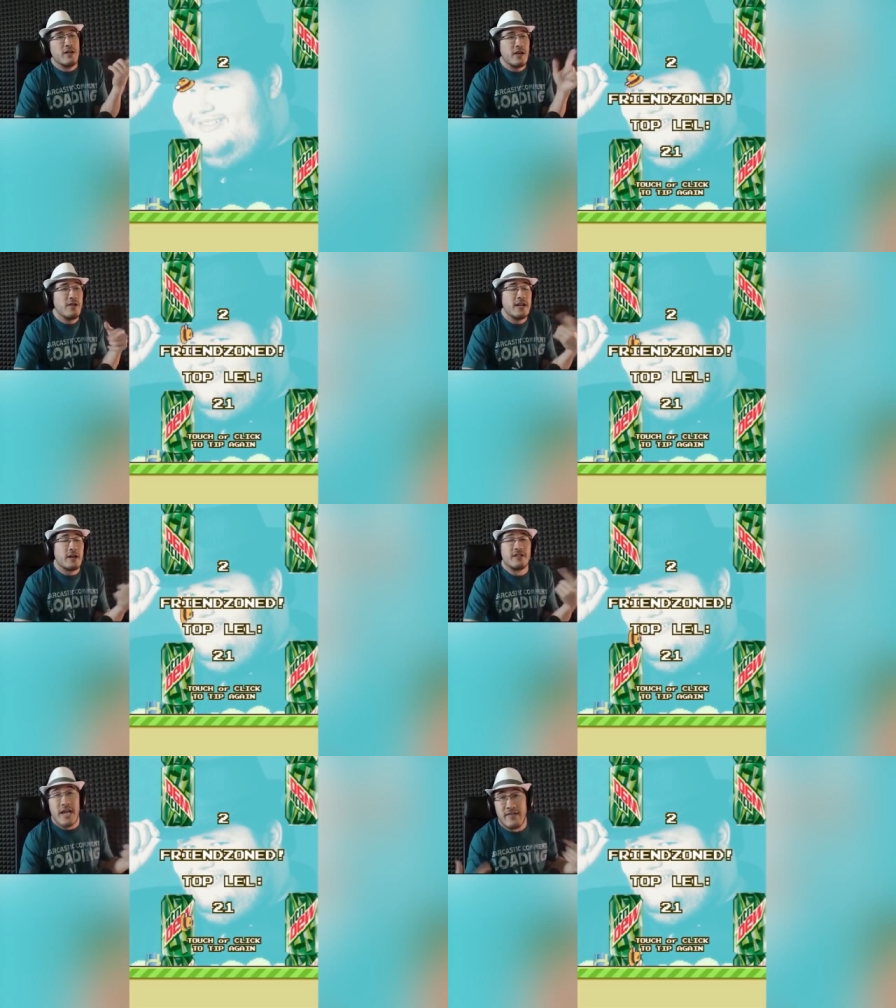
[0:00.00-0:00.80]
You, you need
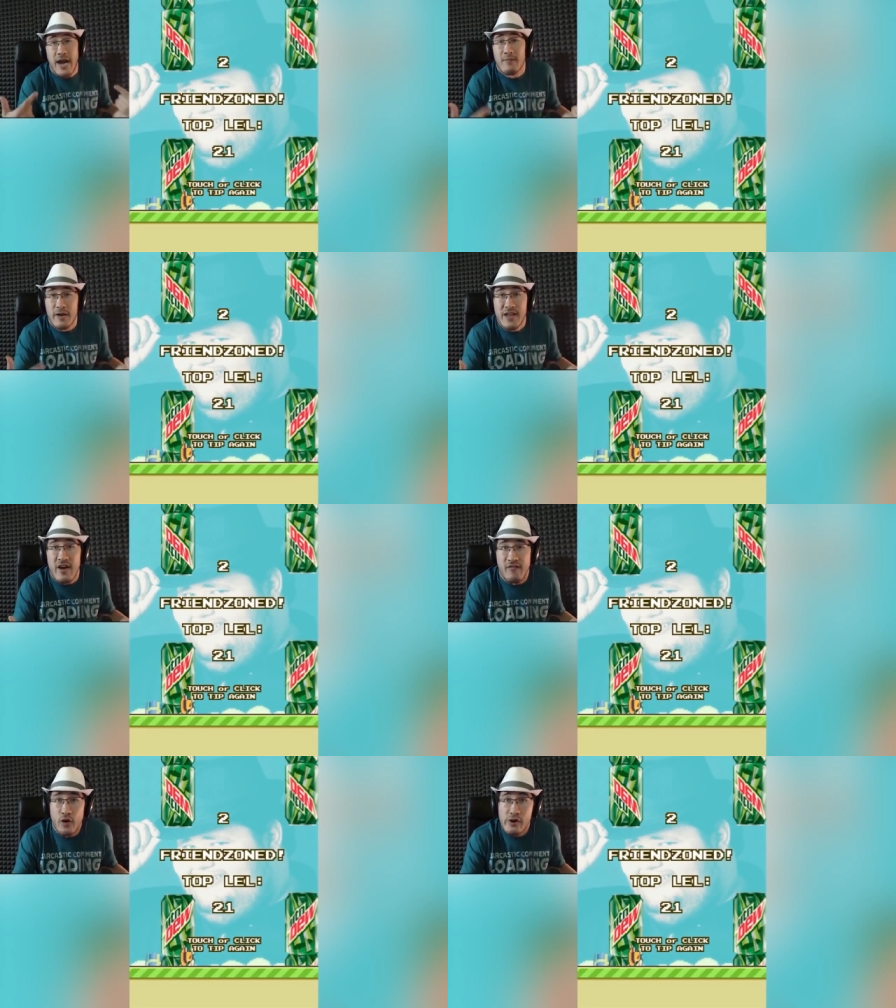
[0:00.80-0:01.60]
to understand that I'm going to
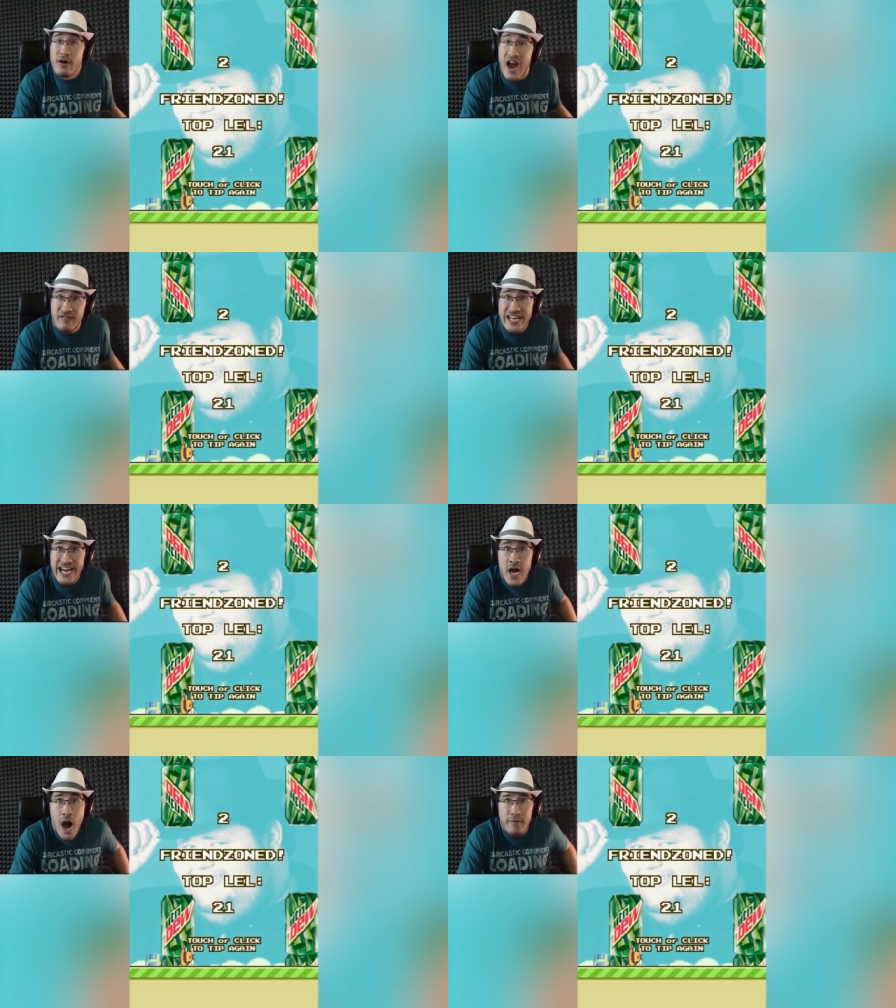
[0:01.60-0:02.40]
be there for you every
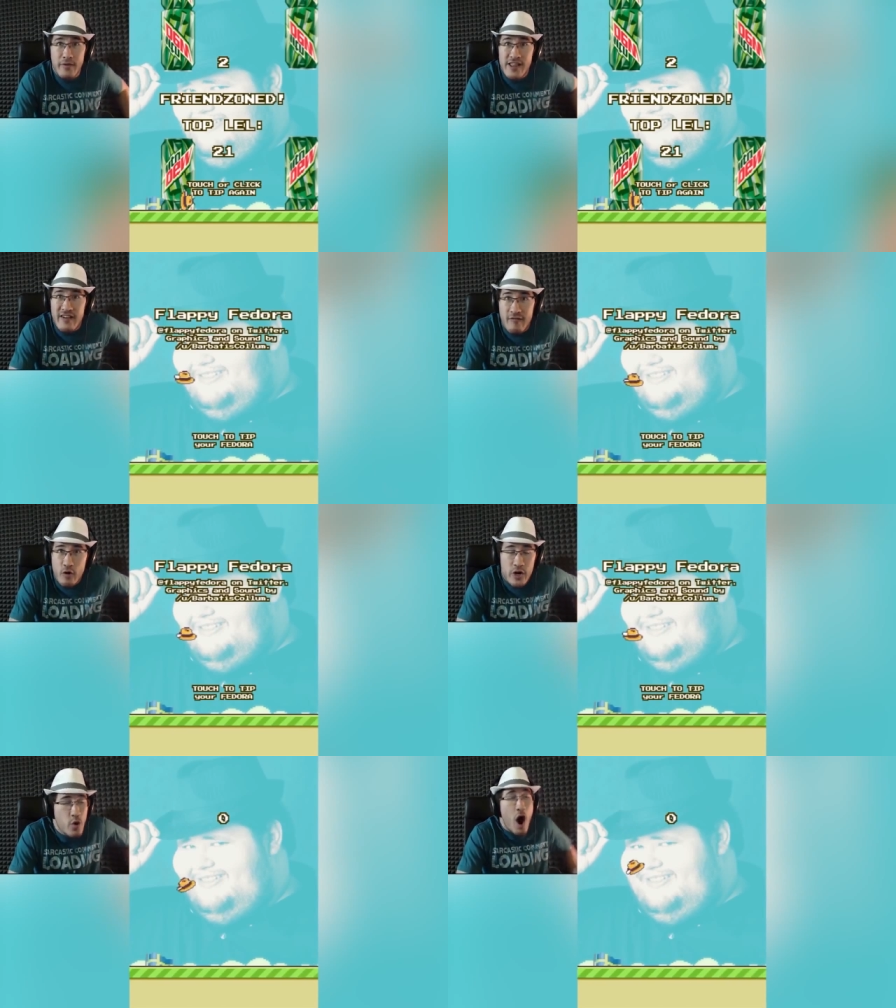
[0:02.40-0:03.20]
day. I'm going to be there
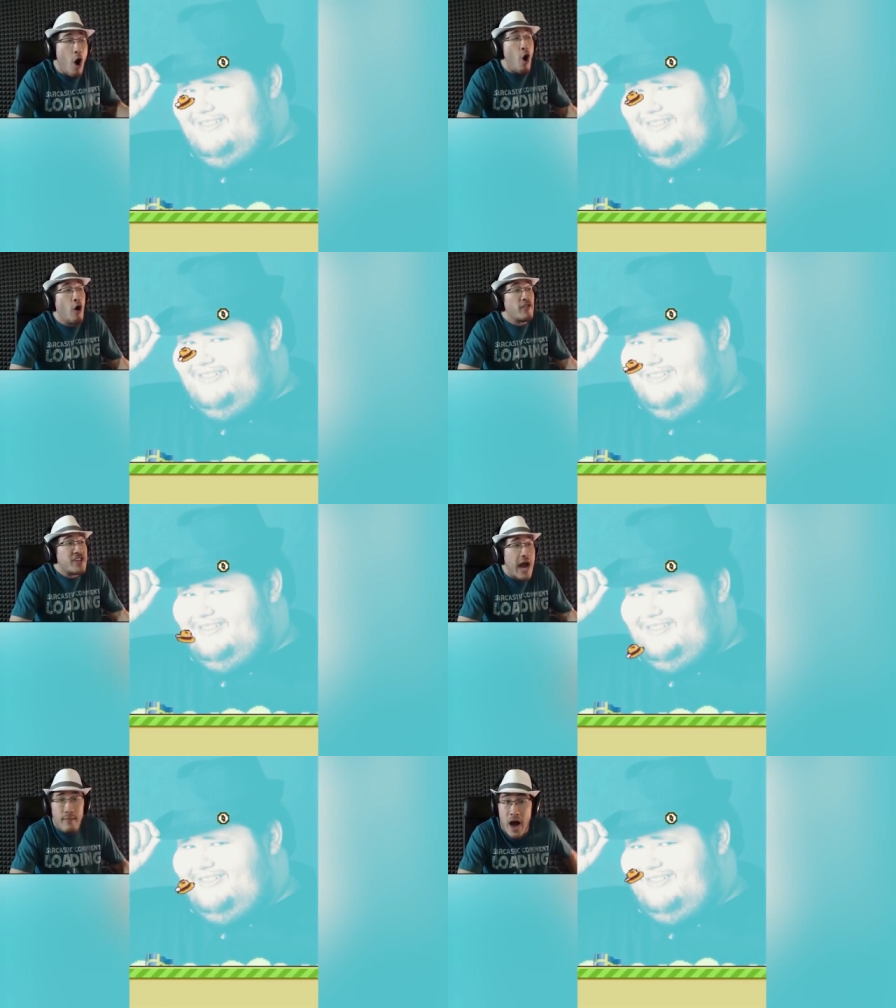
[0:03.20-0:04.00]
for you all
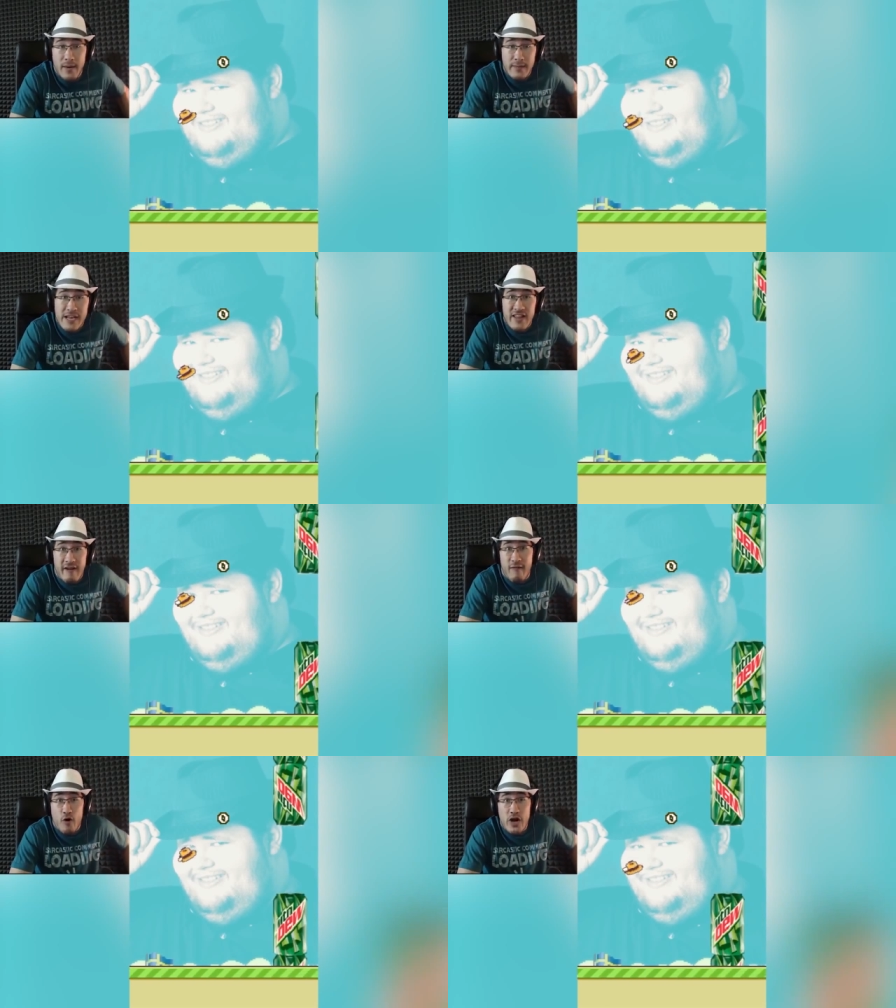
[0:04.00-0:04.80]
the time. I'm going to be
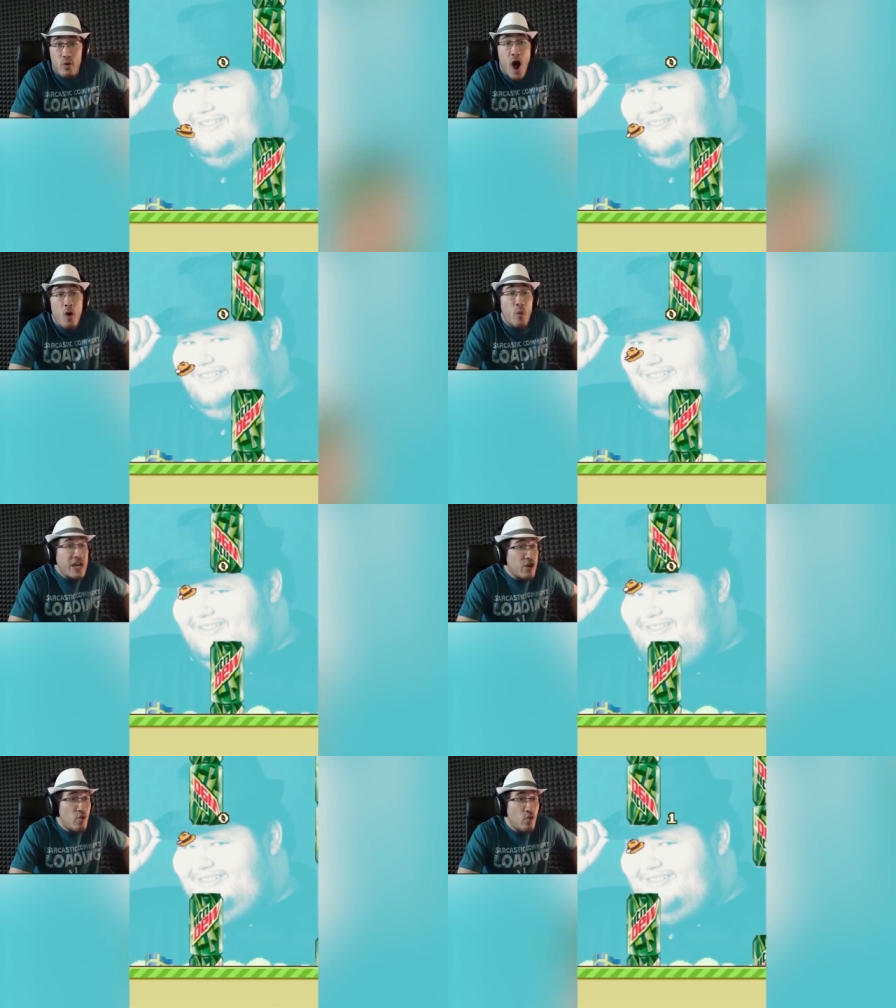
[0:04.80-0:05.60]
there for you
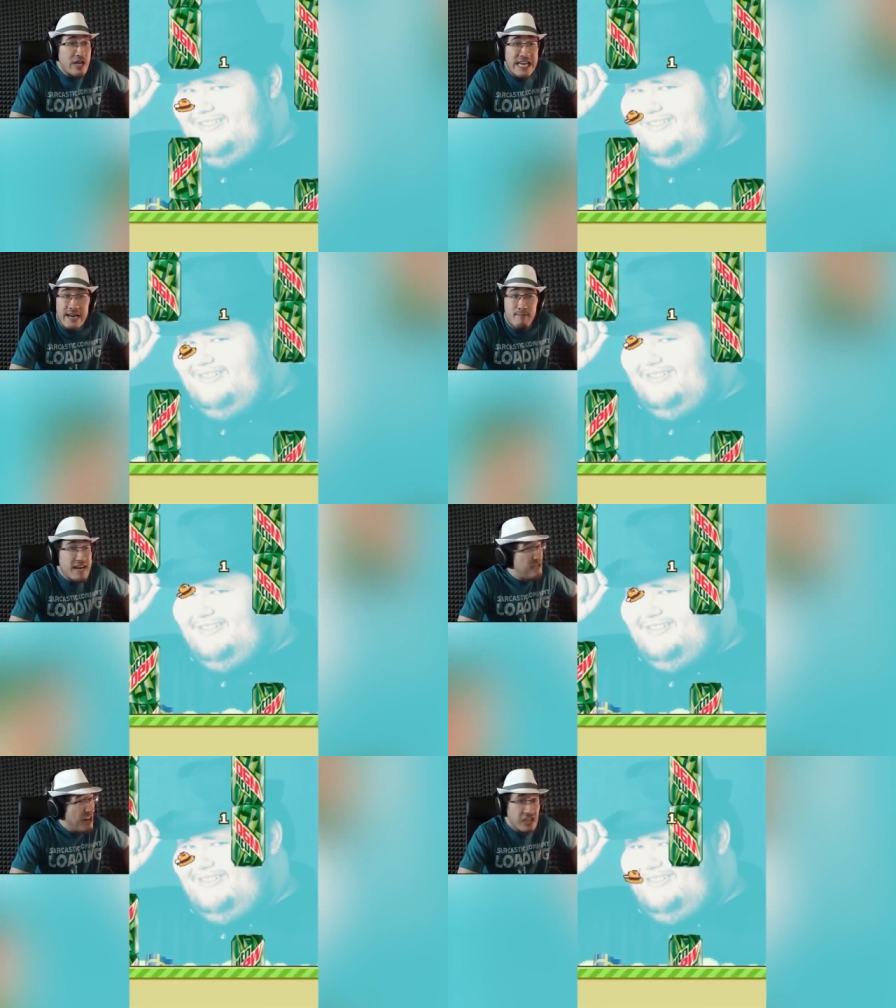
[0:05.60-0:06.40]
when you need
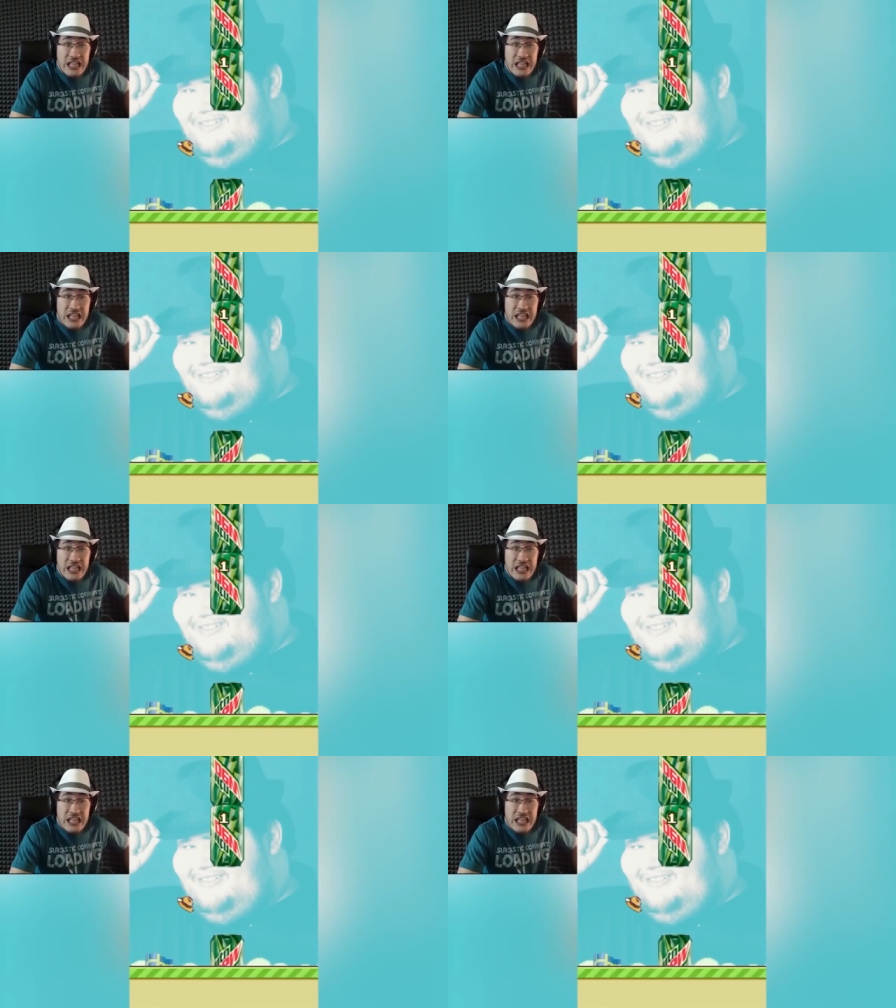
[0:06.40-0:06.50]
me the